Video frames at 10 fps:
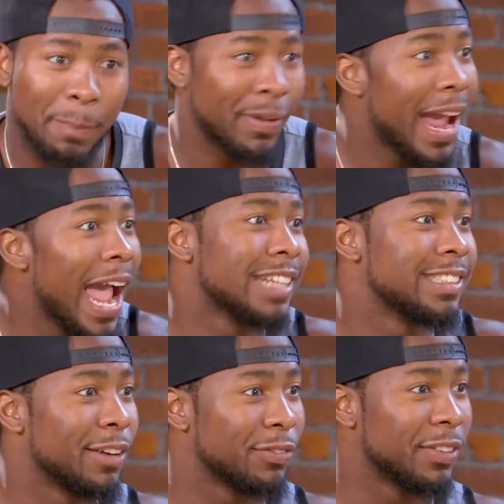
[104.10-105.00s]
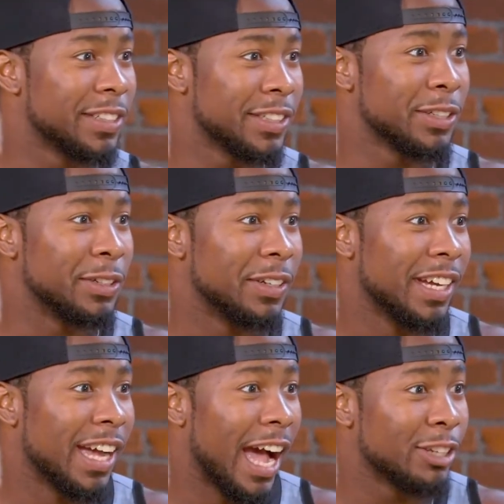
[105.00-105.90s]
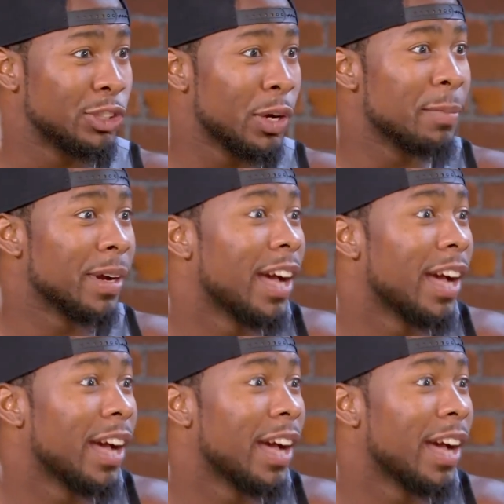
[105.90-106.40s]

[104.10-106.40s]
I brag different. Shoot, I dream of